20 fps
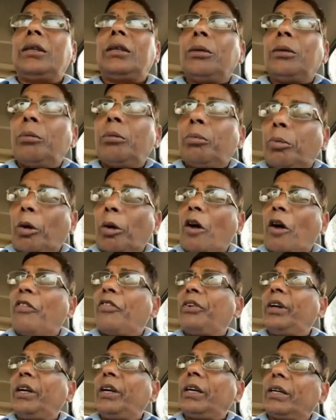
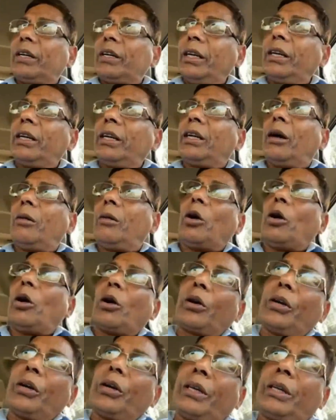profit income or
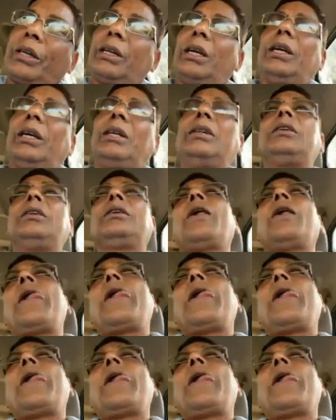returns